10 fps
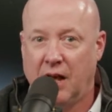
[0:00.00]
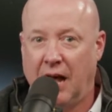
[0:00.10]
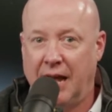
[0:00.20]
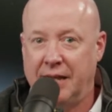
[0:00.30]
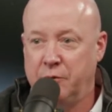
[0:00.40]

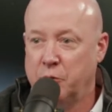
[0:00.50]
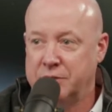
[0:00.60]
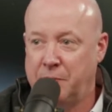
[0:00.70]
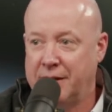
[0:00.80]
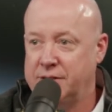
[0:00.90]
Uh, he
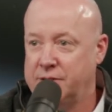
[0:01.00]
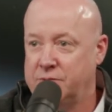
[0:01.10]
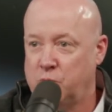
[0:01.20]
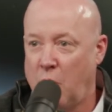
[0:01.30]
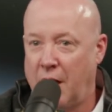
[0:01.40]
respected
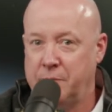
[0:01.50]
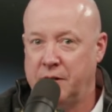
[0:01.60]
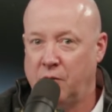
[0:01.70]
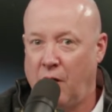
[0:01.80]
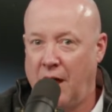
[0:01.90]

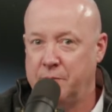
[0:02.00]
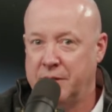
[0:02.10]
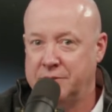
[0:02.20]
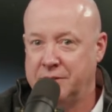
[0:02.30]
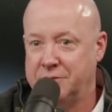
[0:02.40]
Rodman a lot
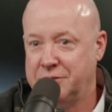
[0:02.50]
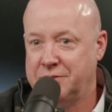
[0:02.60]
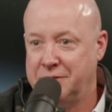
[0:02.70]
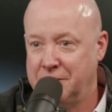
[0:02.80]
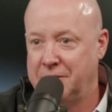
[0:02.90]
because he
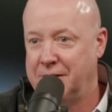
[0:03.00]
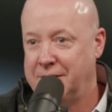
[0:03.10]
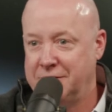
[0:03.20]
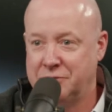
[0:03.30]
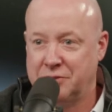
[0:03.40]
just knew
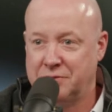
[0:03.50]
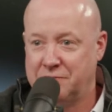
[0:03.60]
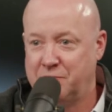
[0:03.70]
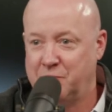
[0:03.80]
that he just